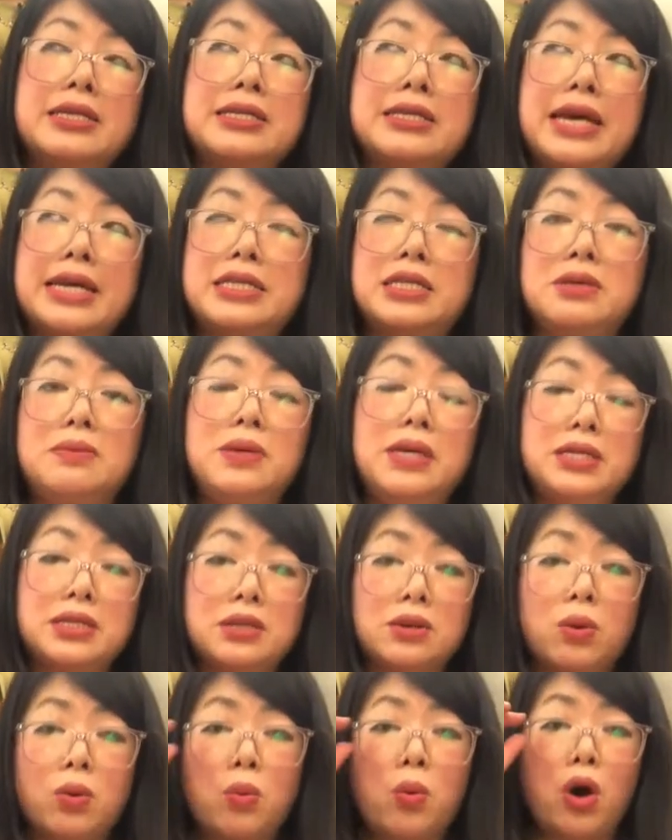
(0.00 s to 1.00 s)

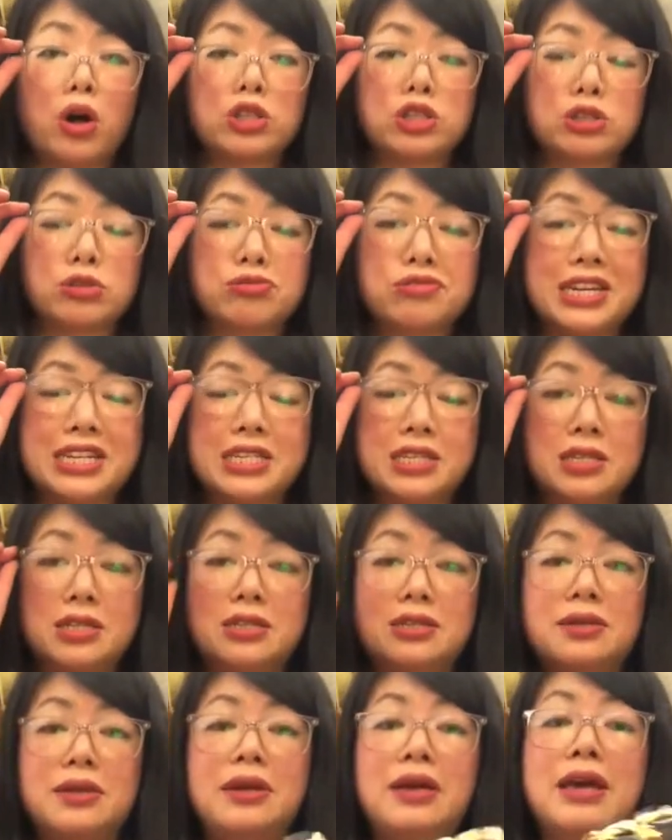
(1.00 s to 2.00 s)
centimeter watch
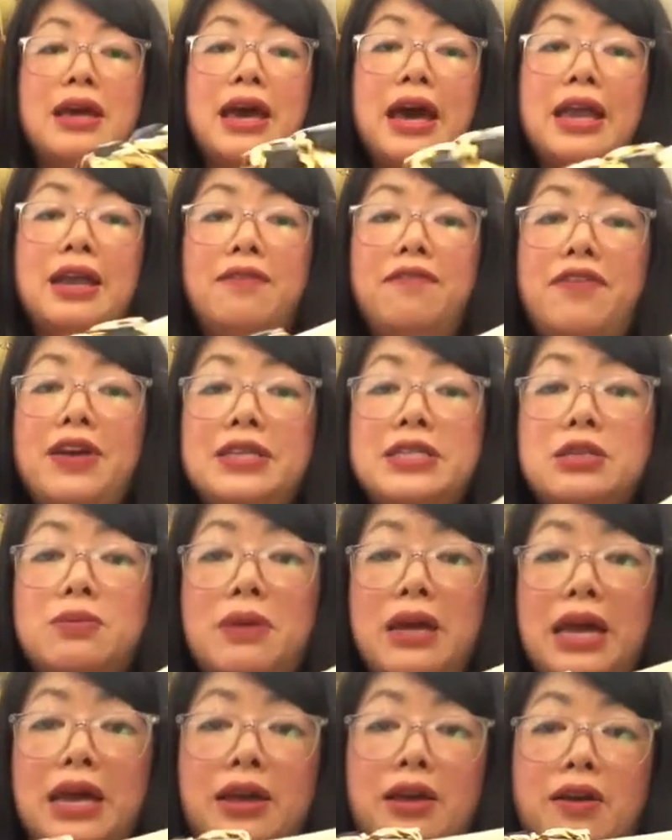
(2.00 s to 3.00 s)
wrist and it fits
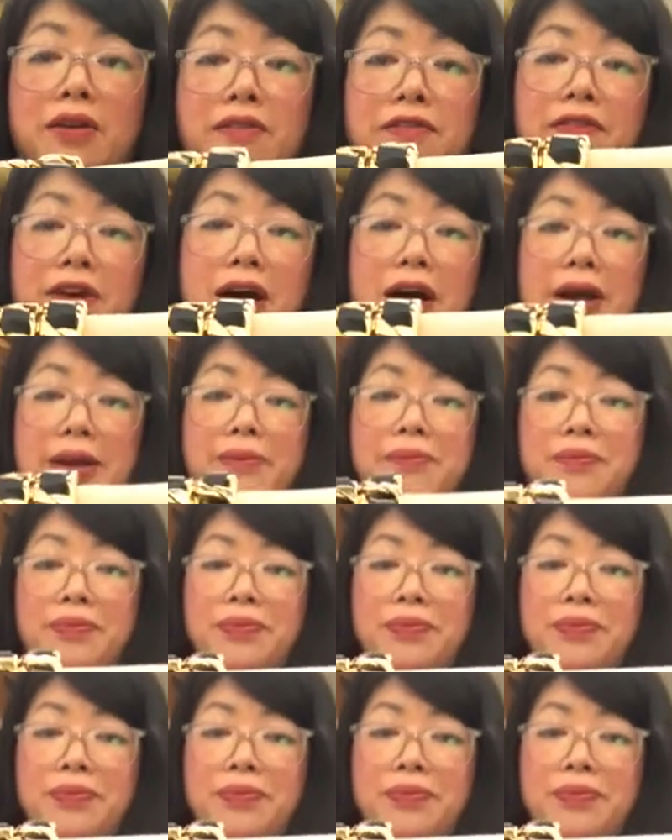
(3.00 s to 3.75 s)
me fine.